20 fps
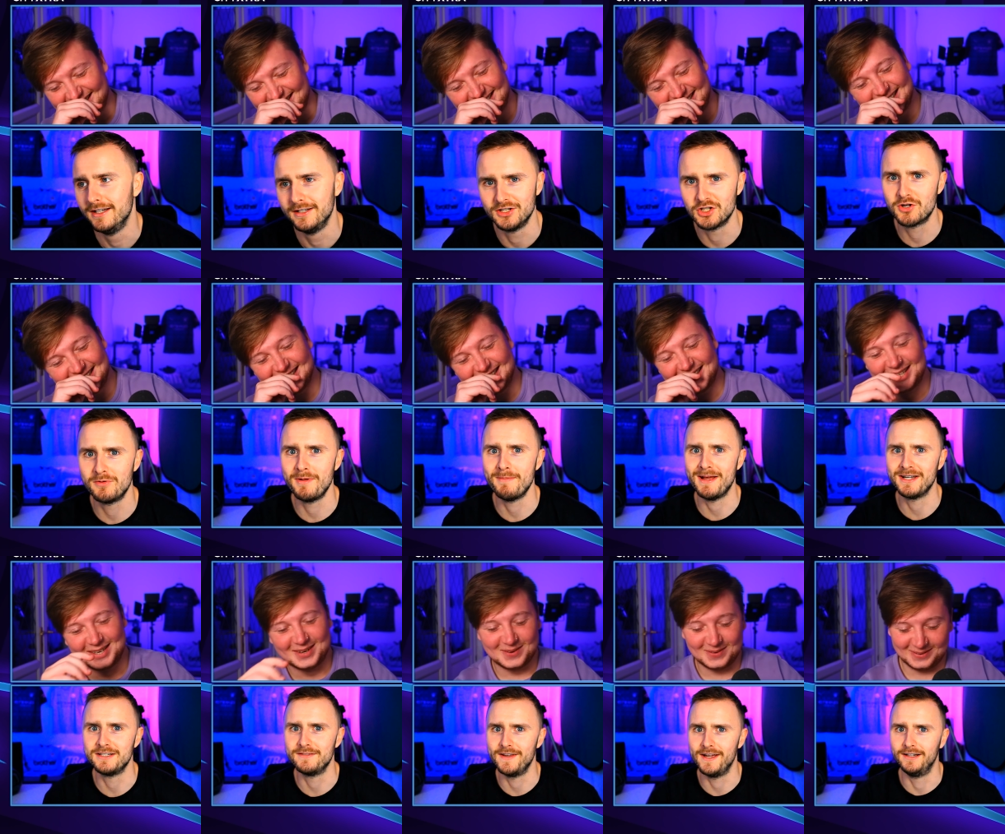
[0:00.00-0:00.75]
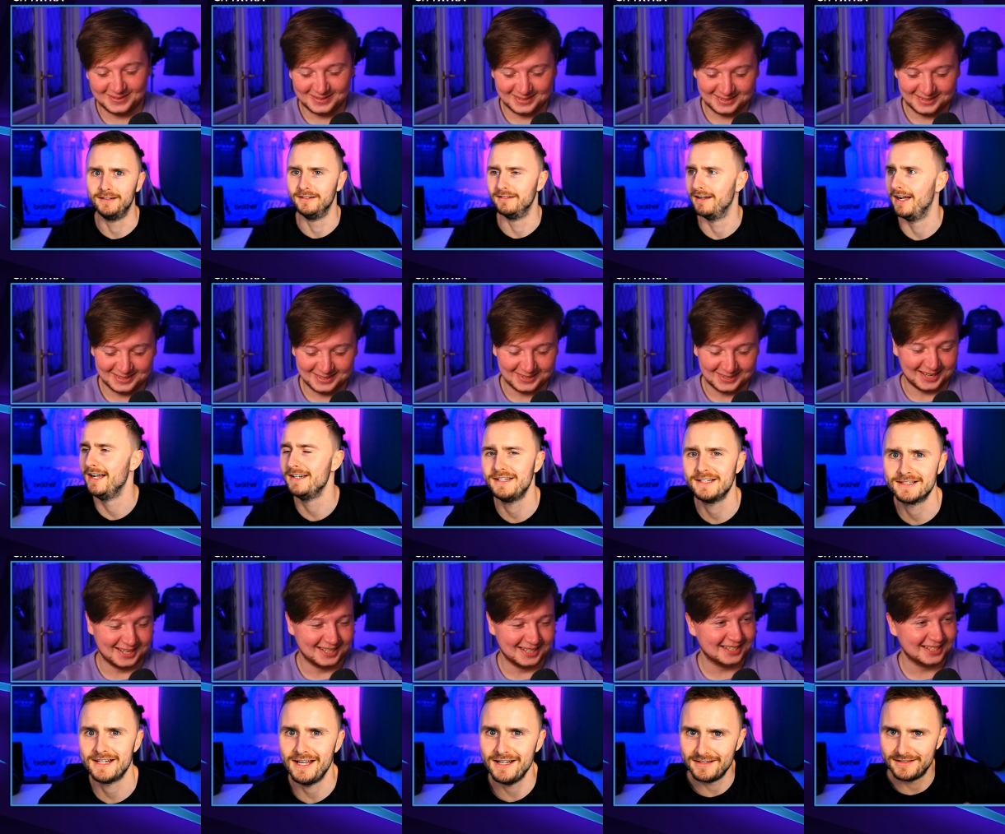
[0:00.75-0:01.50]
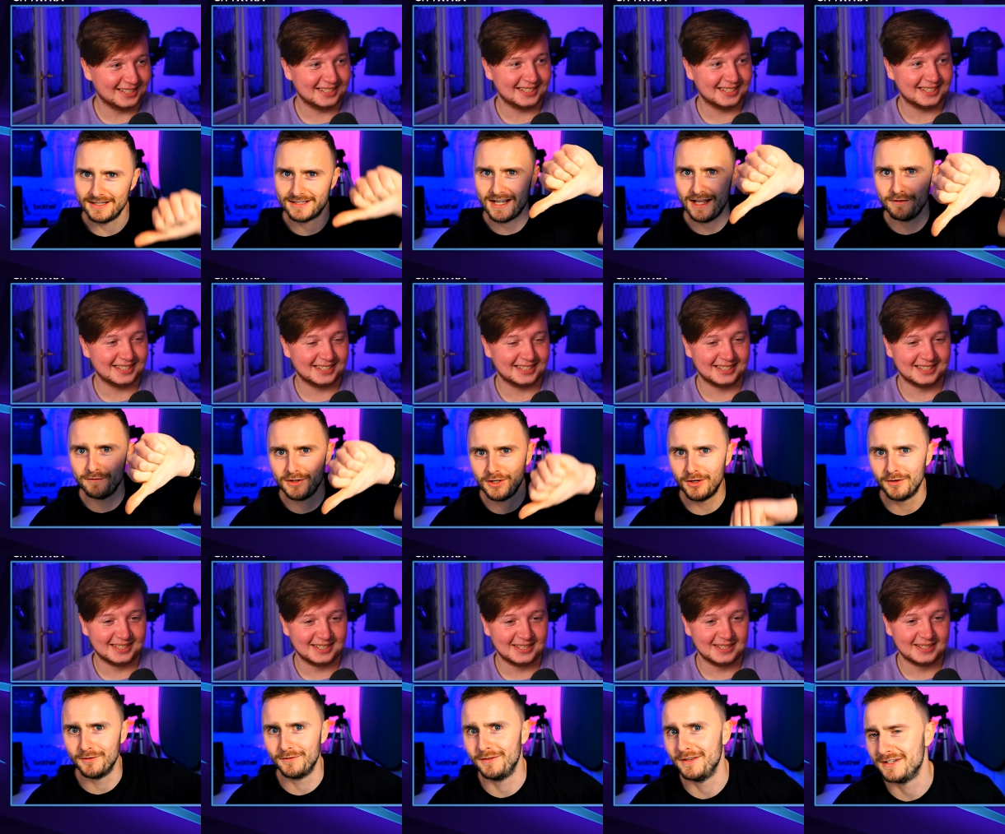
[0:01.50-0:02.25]
Speaker 1: This could be a massive L. Right. Okay. Dislike. Dislike the
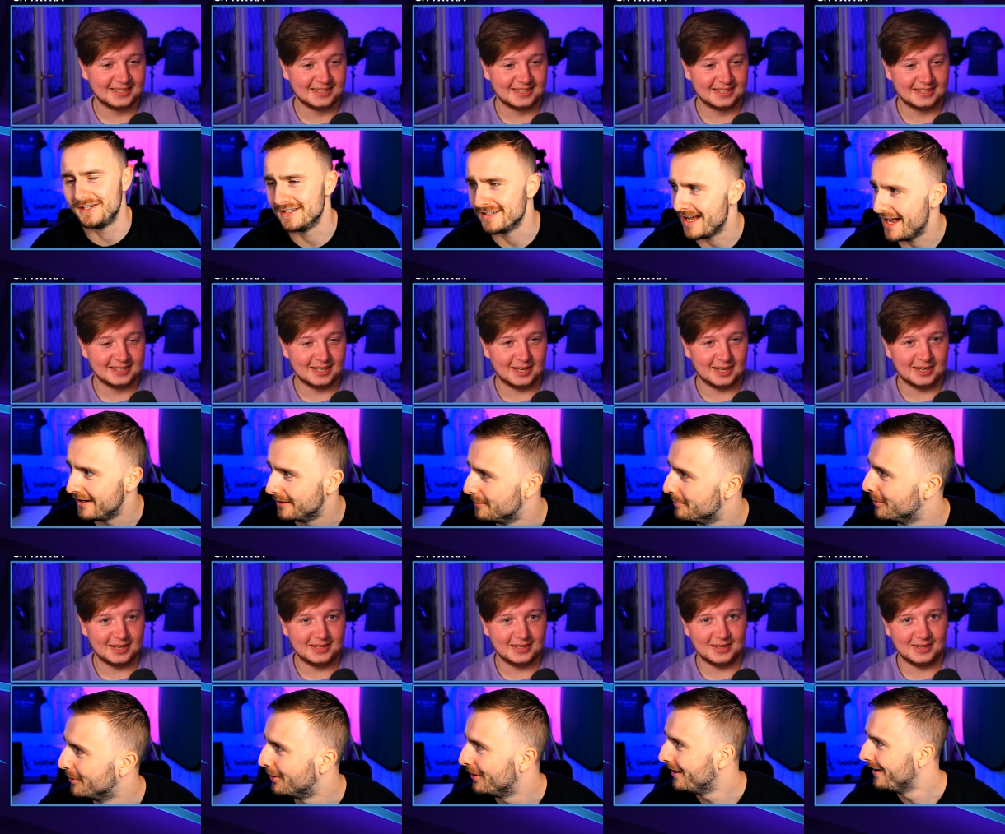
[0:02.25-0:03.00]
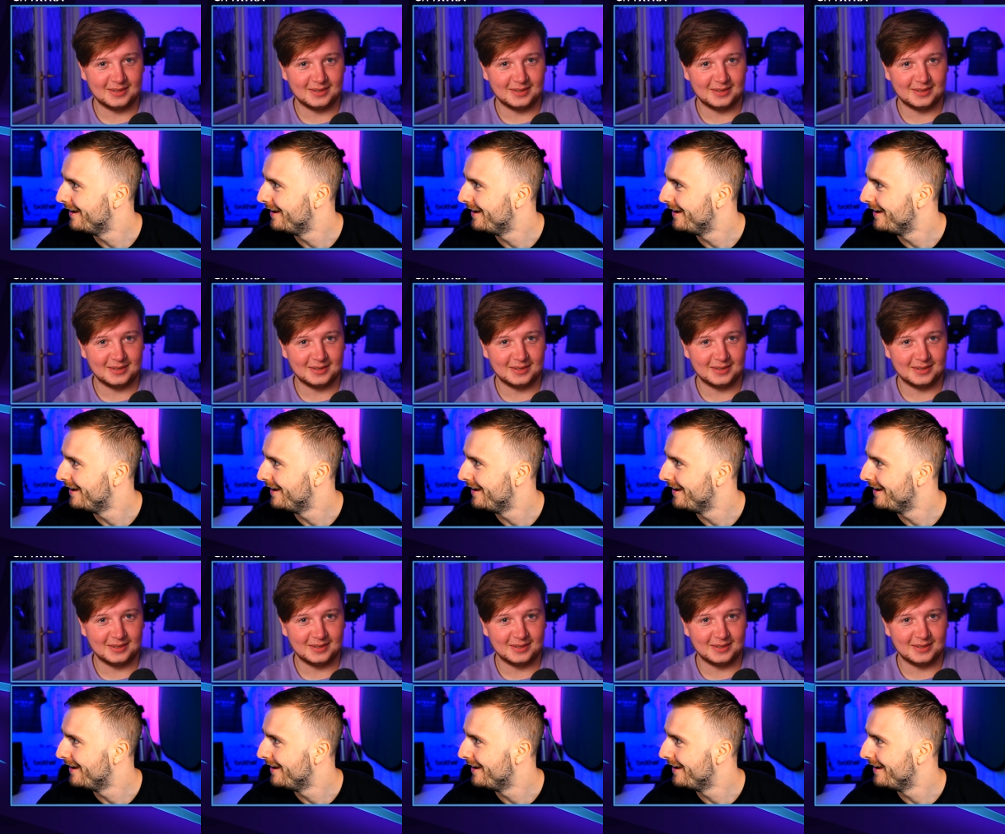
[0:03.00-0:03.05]
video if this is L. But